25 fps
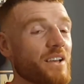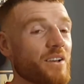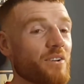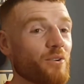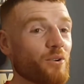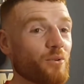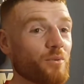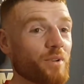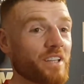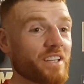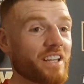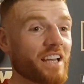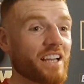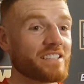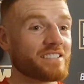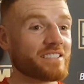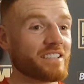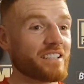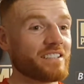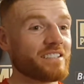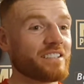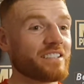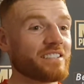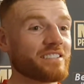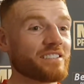I mean, that's
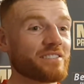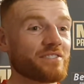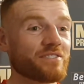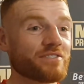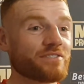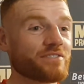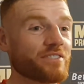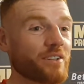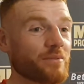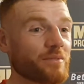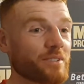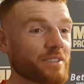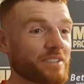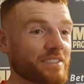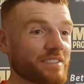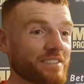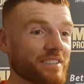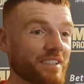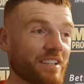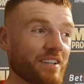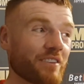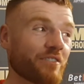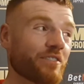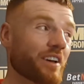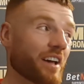it. Did you
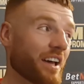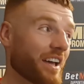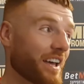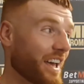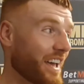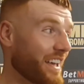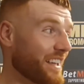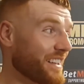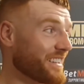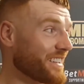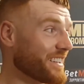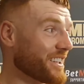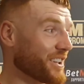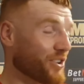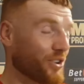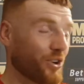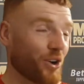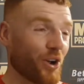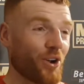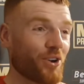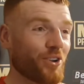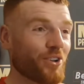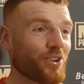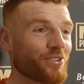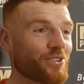uh, the
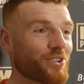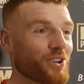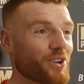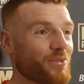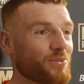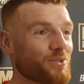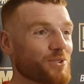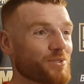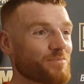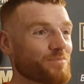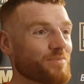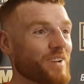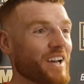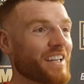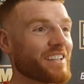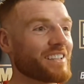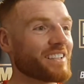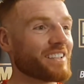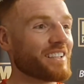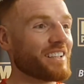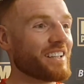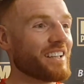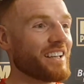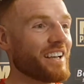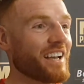crowd out there was mental.
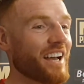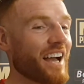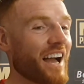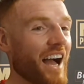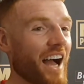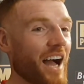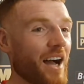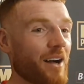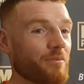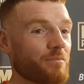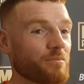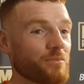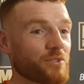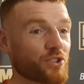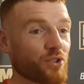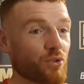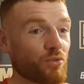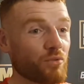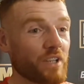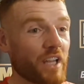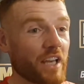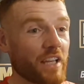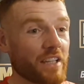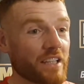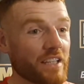Um, sold
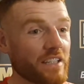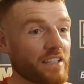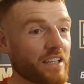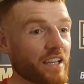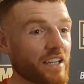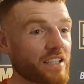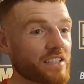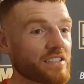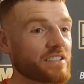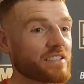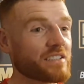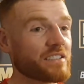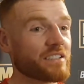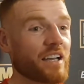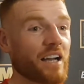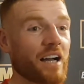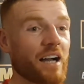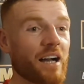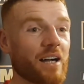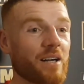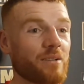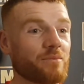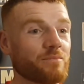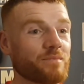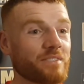90 tickets.
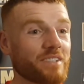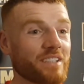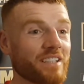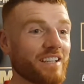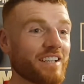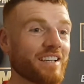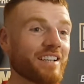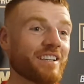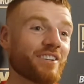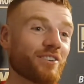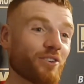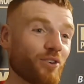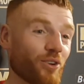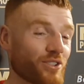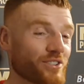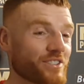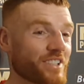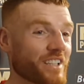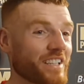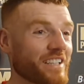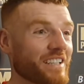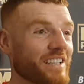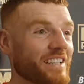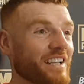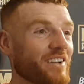Um, they were all
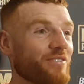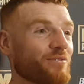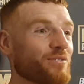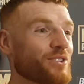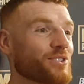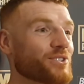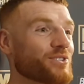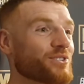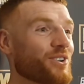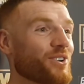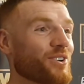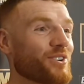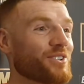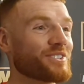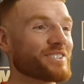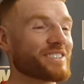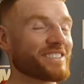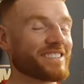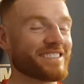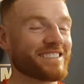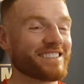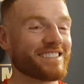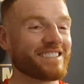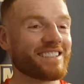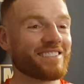singing Cliftonville songs and
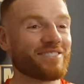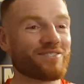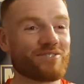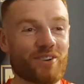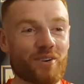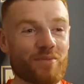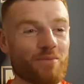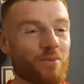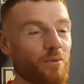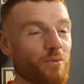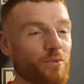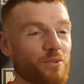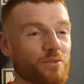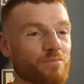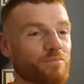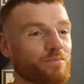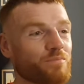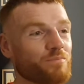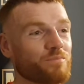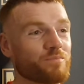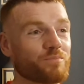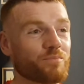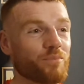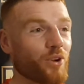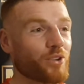it was
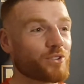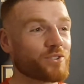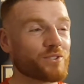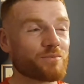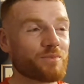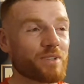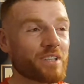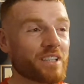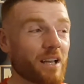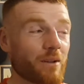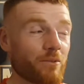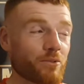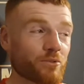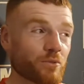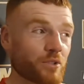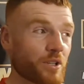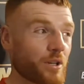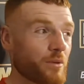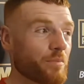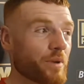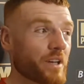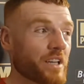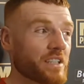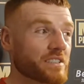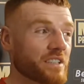buzzing. me. That was one of
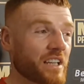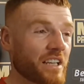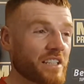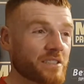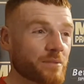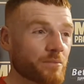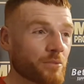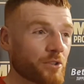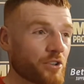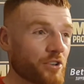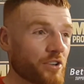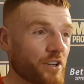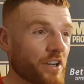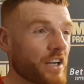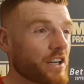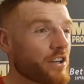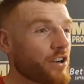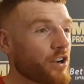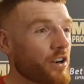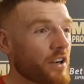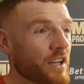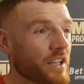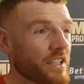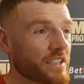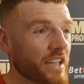the best nights of my career
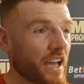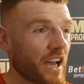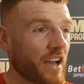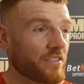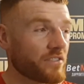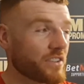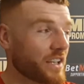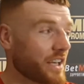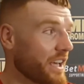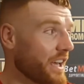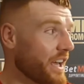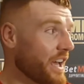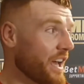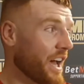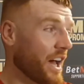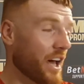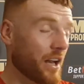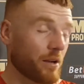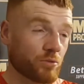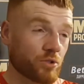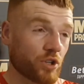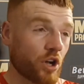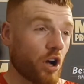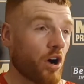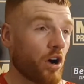there, like, definitely. And it
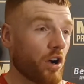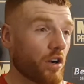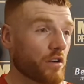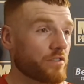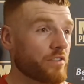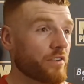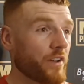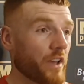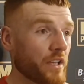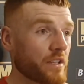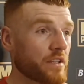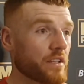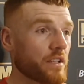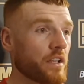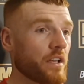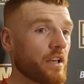was a hard fight.